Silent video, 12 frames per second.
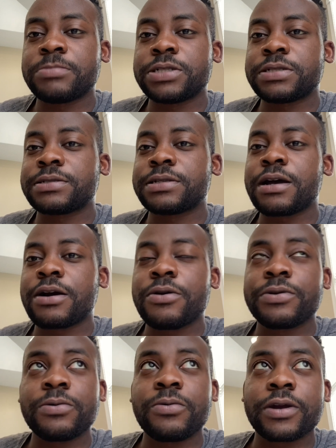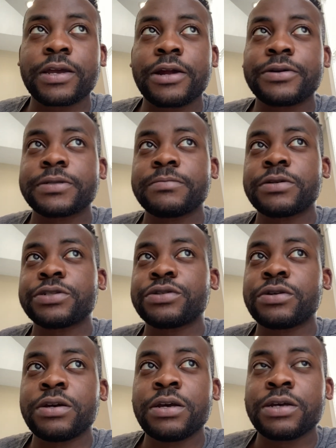it's just not going to work out as much.
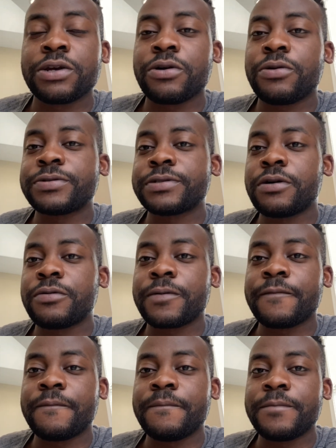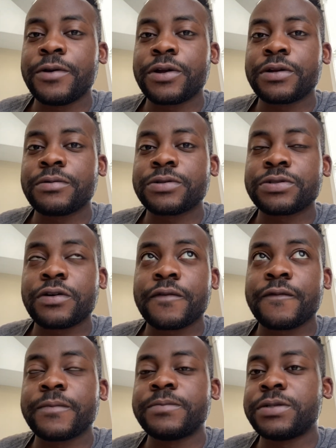You're always going you're going to start
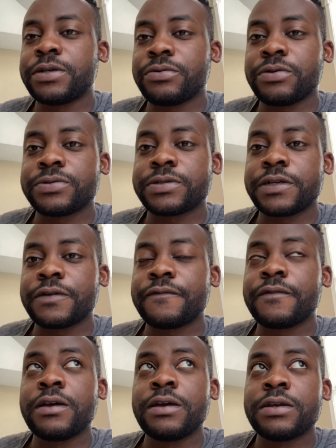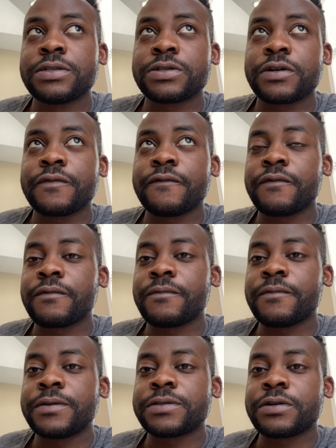from zero instead of starting
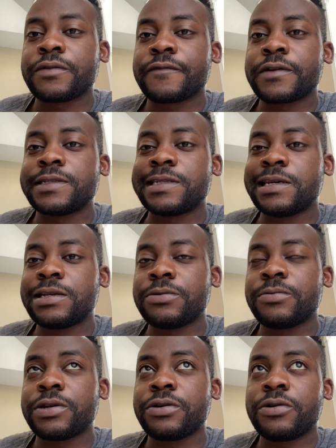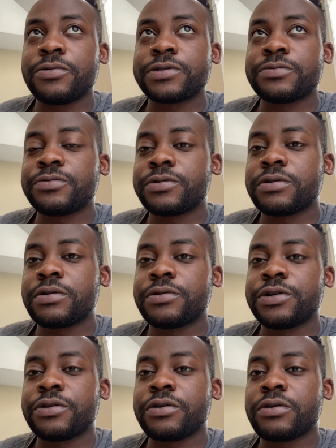instead of continuing you're always
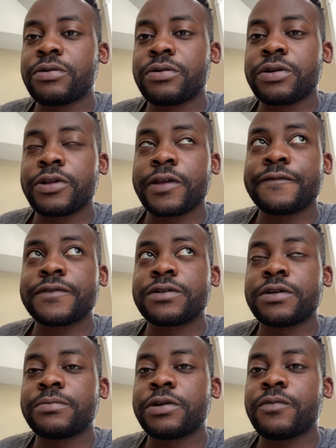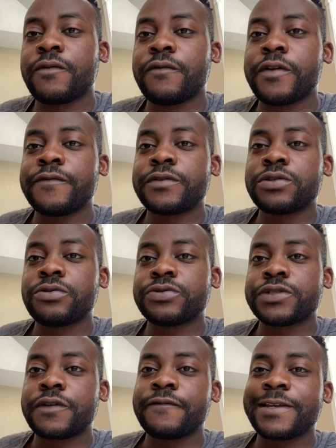your your life is going to be a revolving door
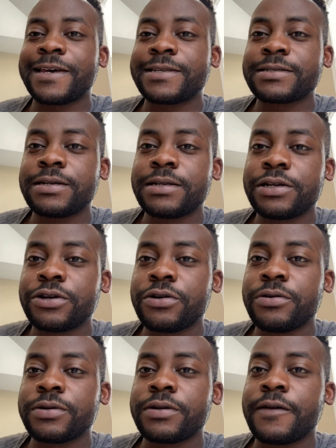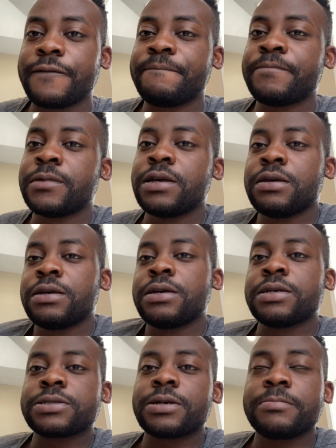instead of an escalator going up.
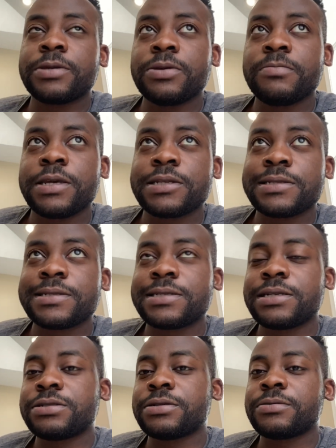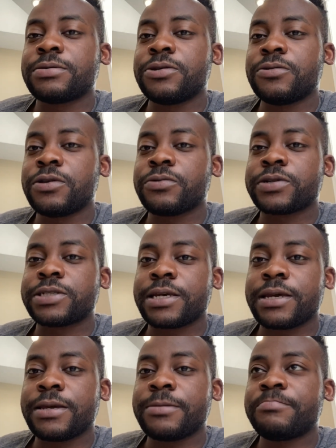So I mean, you make the decision. You either
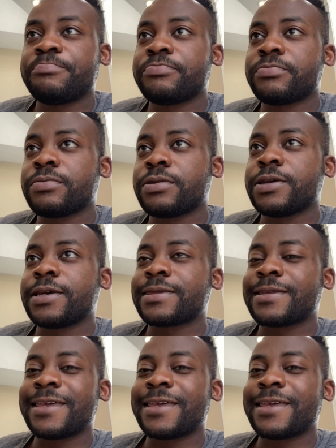retain, you get the